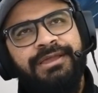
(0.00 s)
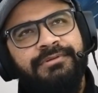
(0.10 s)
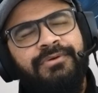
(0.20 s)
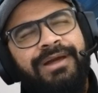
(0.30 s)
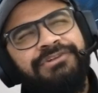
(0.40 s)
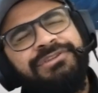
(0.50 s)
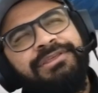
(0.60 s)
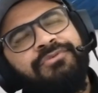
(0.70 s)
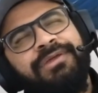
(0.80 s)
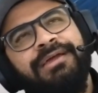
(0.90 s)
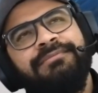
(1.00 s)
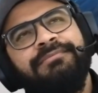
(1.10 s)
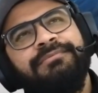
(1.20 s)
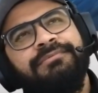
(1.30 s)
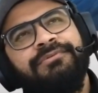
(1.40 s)
Oh, actually you can.
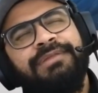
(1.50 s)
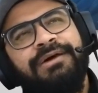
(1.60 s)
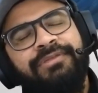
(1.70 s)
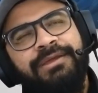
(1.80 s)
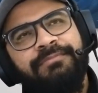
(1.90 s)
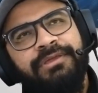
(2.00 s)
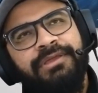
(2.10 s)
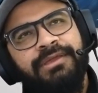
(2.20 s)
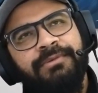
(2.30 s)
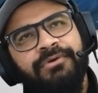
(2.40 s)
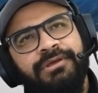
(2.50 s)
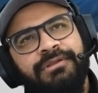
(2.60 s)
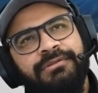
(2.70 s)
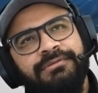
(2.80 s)
So now that I'm thinking about it,